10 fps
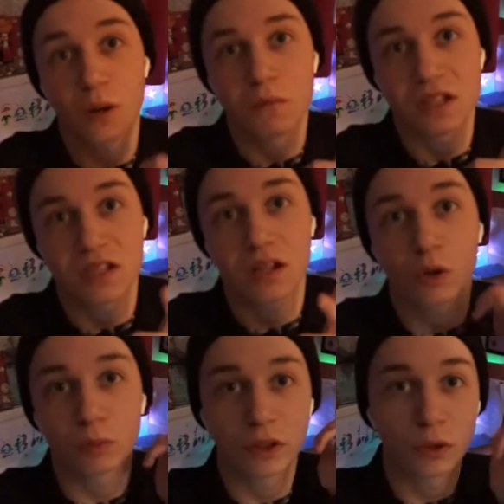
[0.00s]
don't miss it
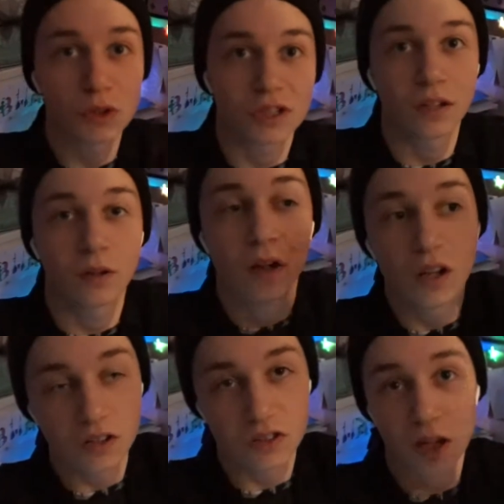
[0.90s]
go to my youtube channel
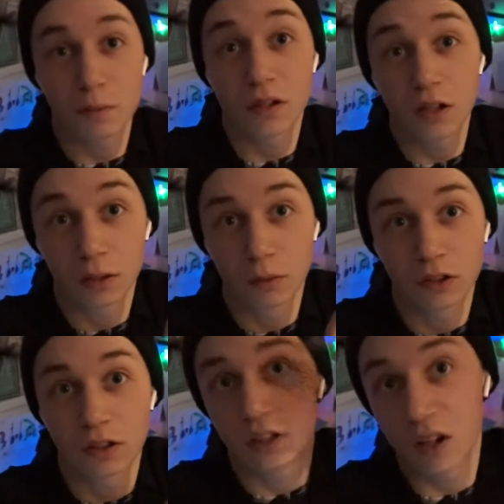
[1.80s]
just type in Conor
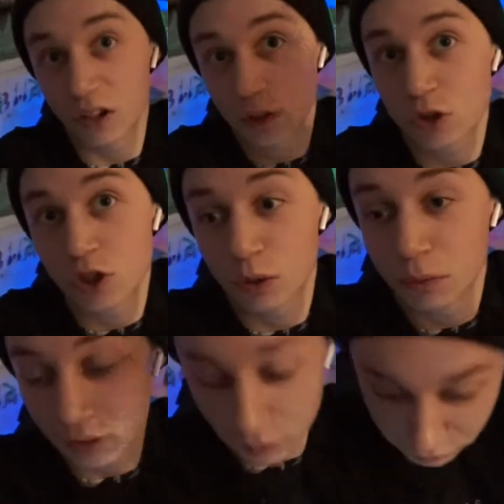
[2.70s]
Murtagh on youtube
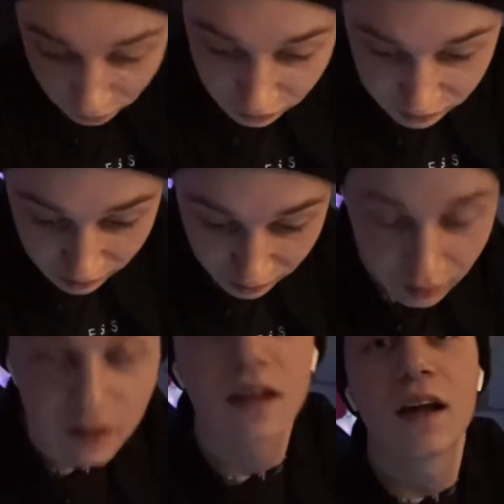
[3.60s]
you'll find it
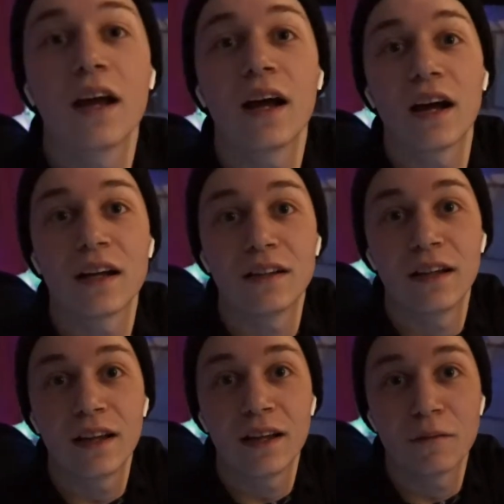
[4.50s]
there and
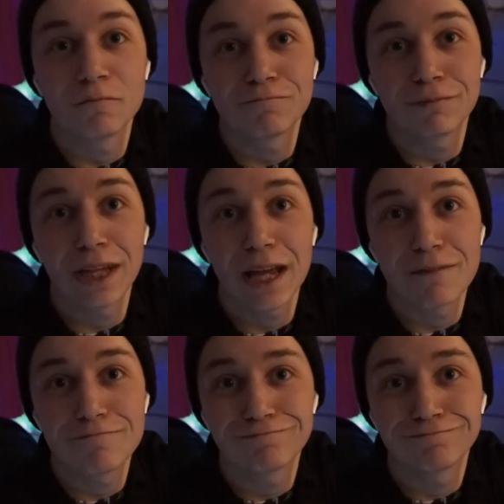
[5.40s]
uh, yeah